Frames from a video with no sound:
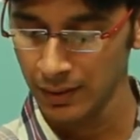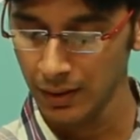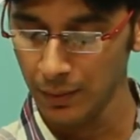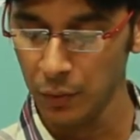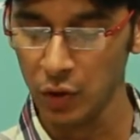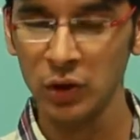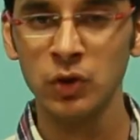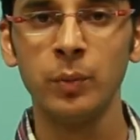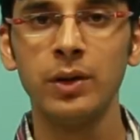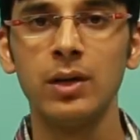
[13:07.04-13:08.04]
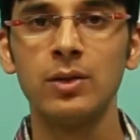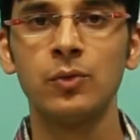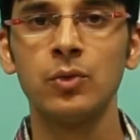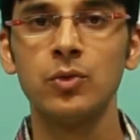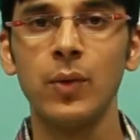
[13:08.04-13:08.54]
a potentiometer is
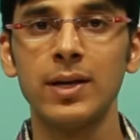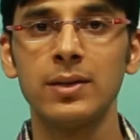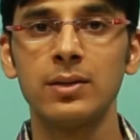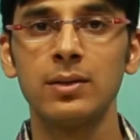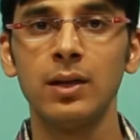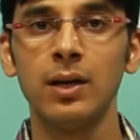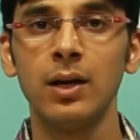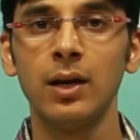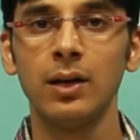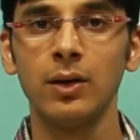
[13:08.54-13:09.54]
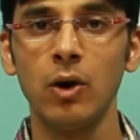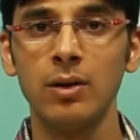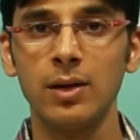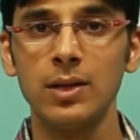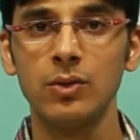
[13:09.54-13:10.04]
used to adjust the
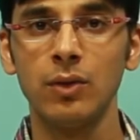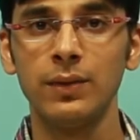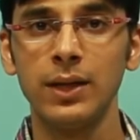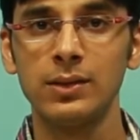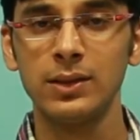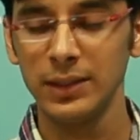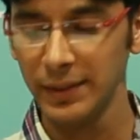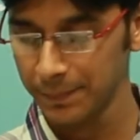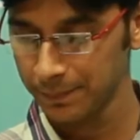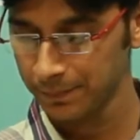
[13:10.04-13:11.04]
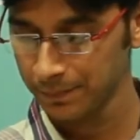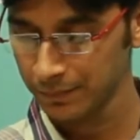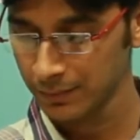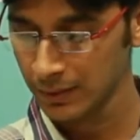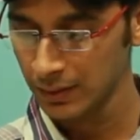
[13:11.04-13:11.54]
contrast of the LCD.
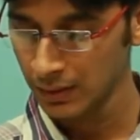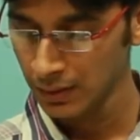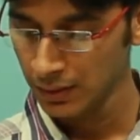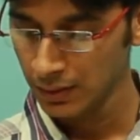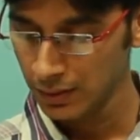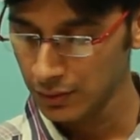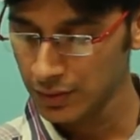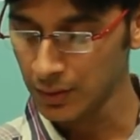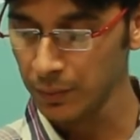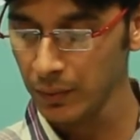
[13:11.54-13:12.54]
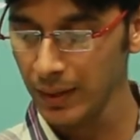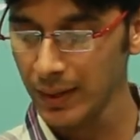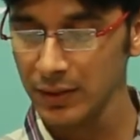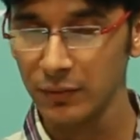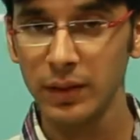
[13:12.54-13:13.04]
Jumper
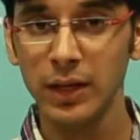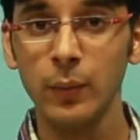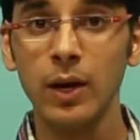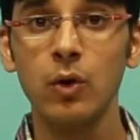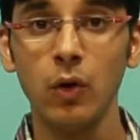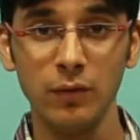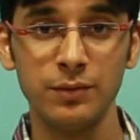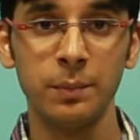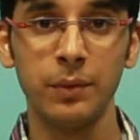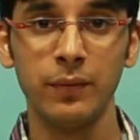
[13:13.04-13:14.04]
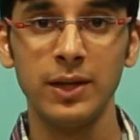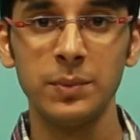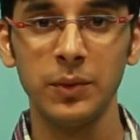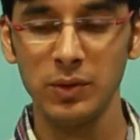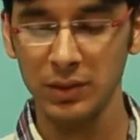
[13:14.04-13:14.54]
wires, we require a lot of jumper wires
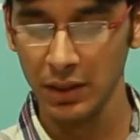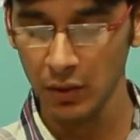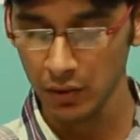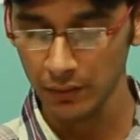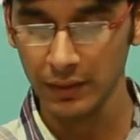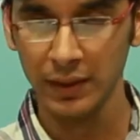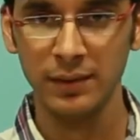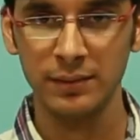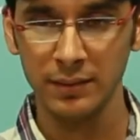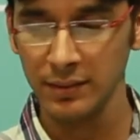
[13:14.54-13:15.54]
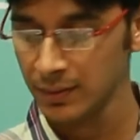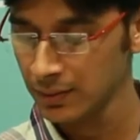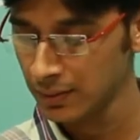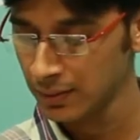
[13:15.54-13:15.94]
because there are a lot of connections.